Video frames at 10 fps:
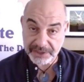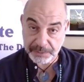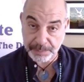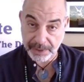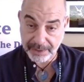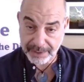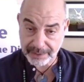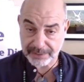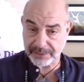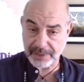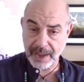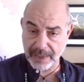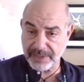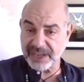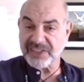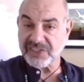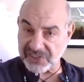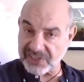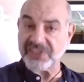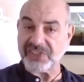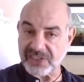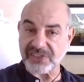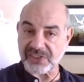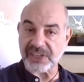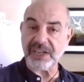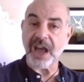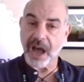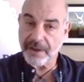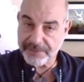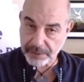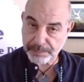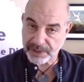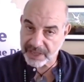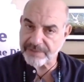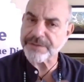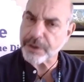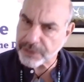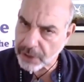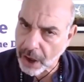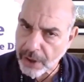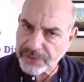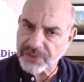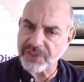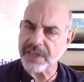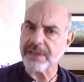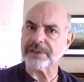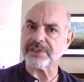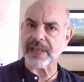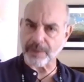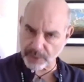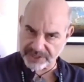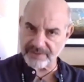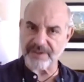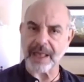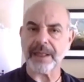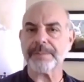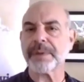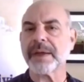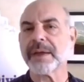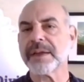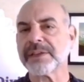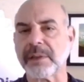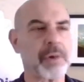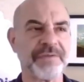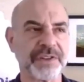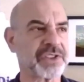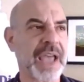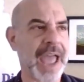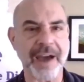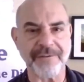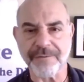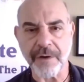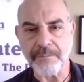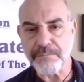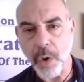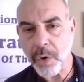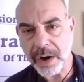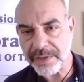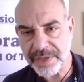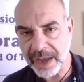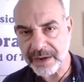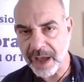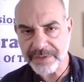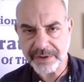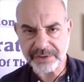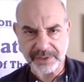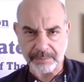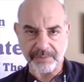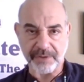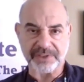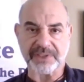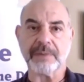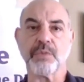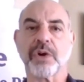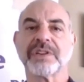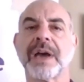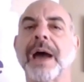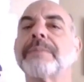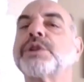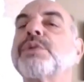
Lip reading: experience and the consistency of your belief. Those are all skills that we develop. Some of us have more than others. Some of us need more time